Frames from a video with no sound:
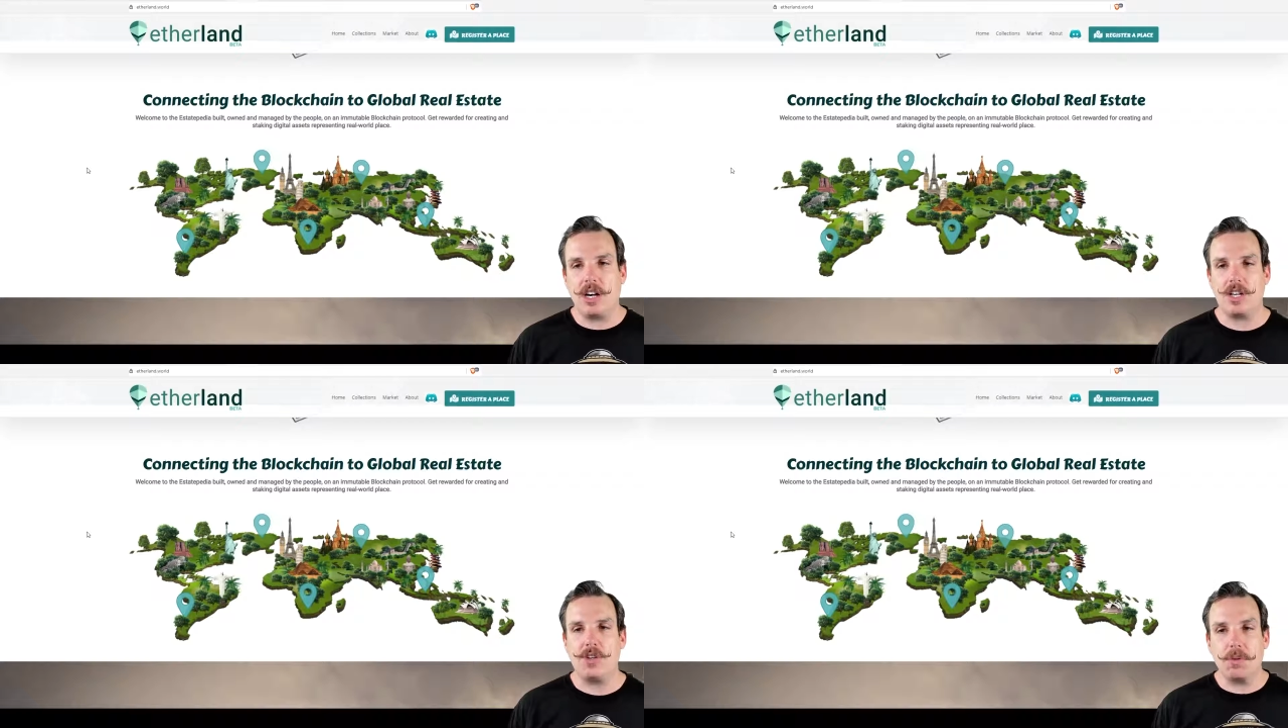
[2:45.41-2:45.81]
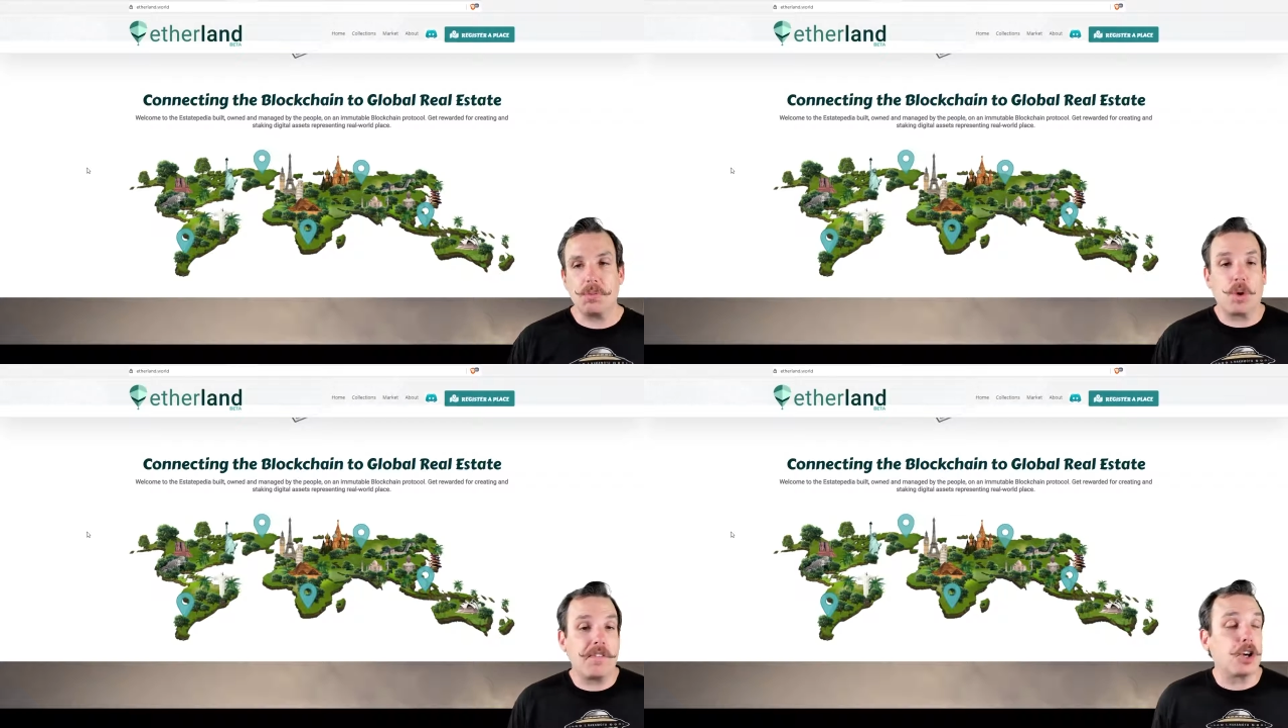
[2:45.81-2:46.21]
you get
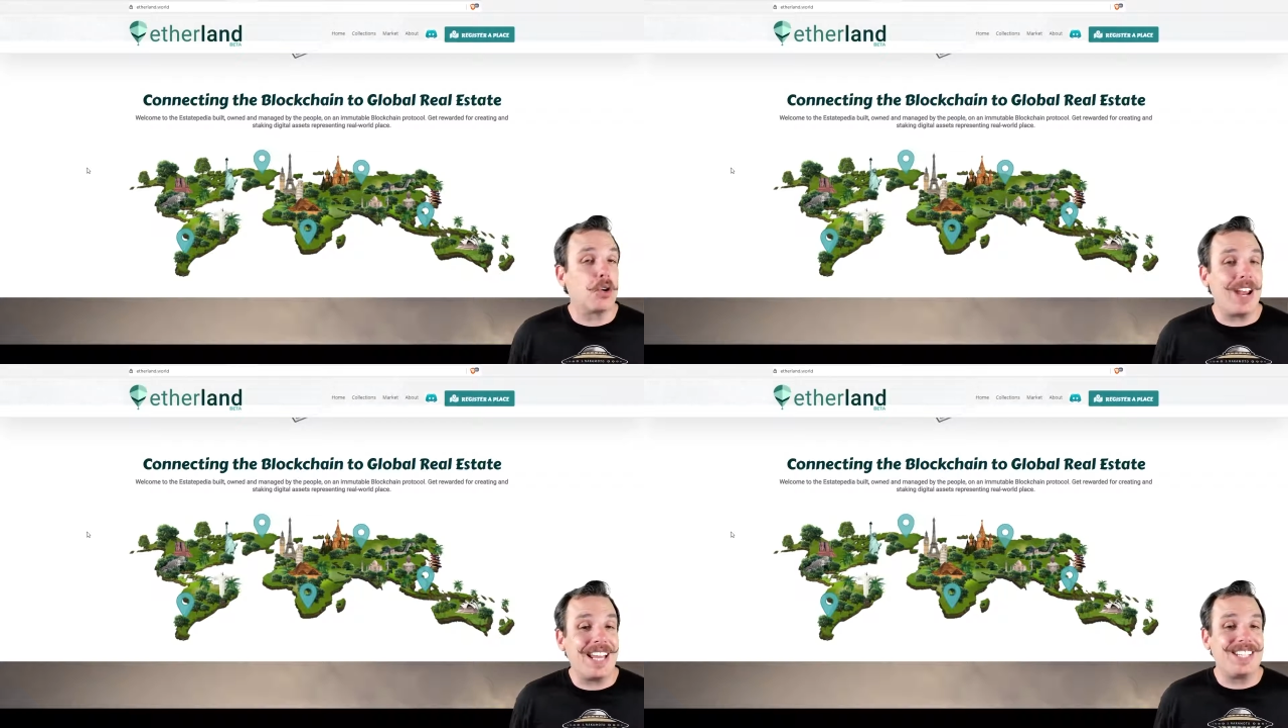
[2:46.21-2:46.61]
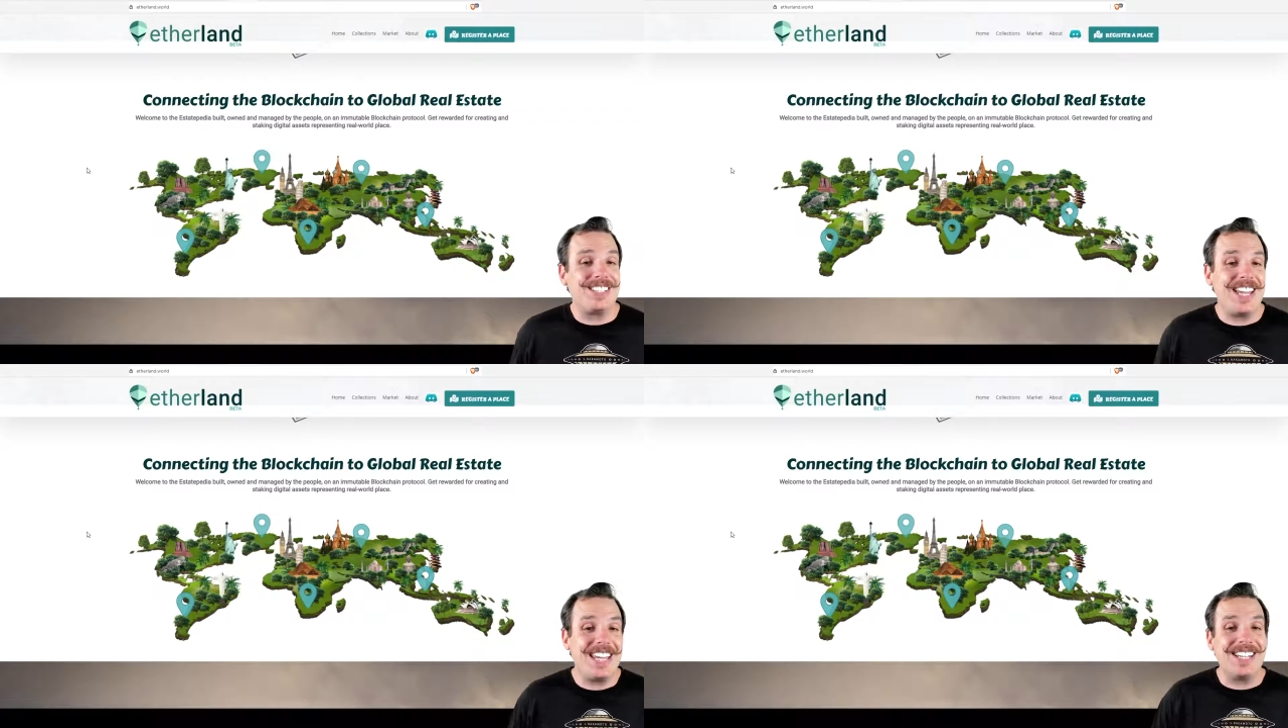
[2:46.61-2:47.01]
rewarded for creating and
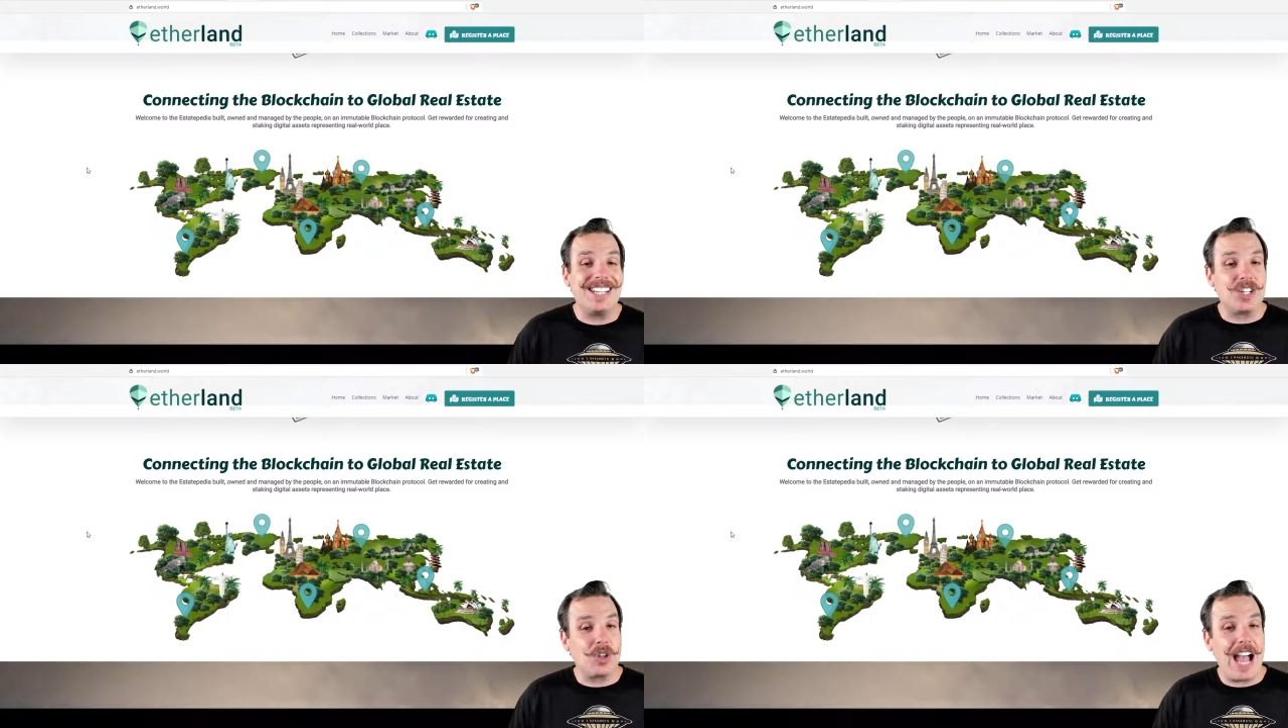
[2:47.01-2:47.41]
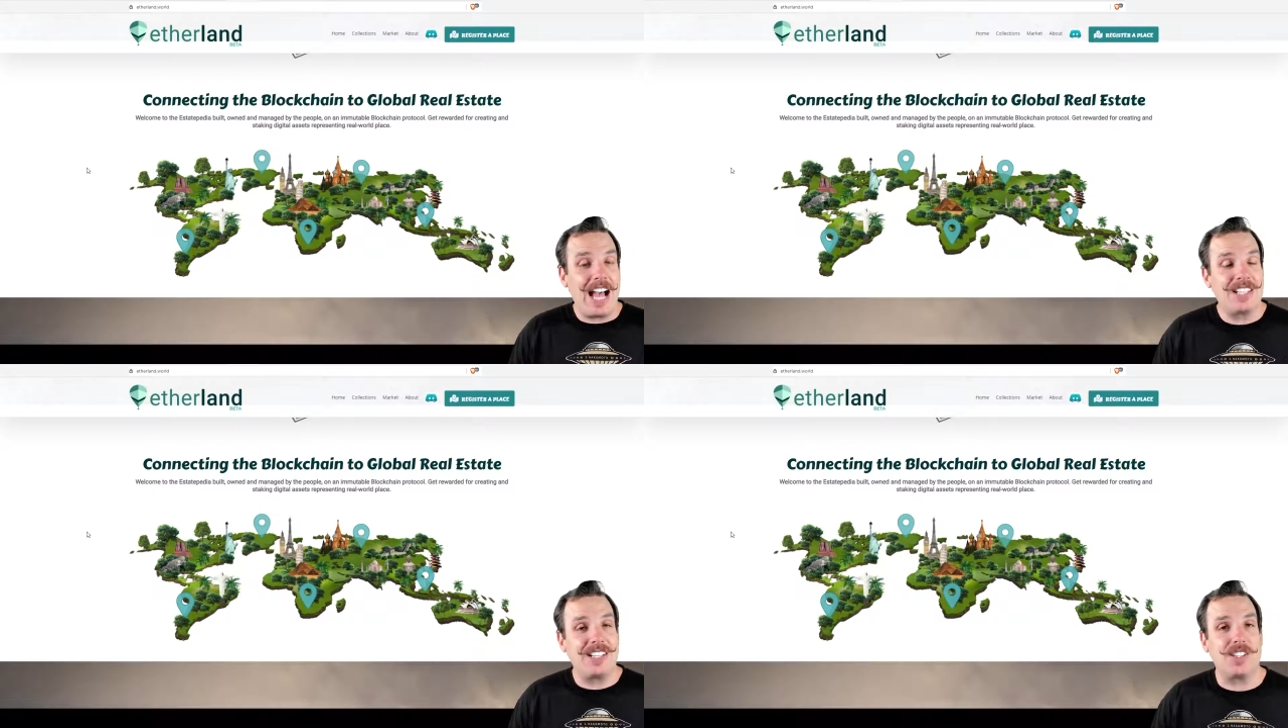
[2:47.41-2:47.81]
staking digital
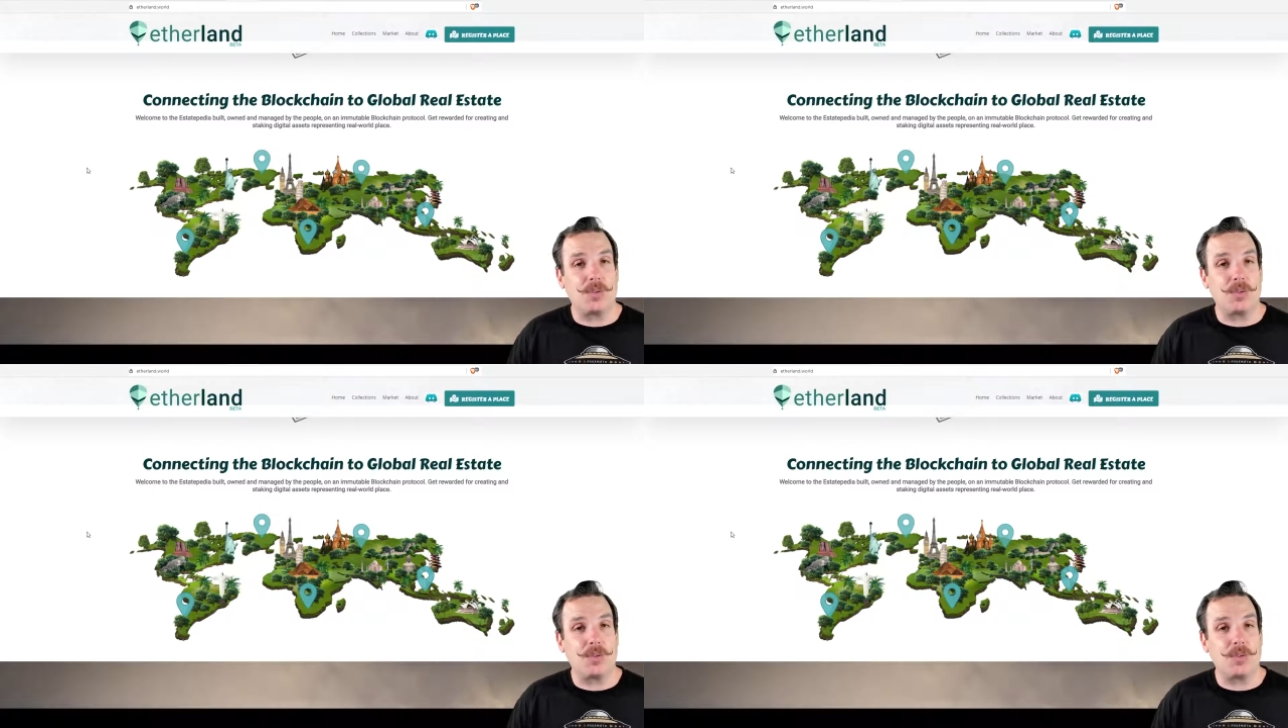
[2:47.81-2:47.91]
assets that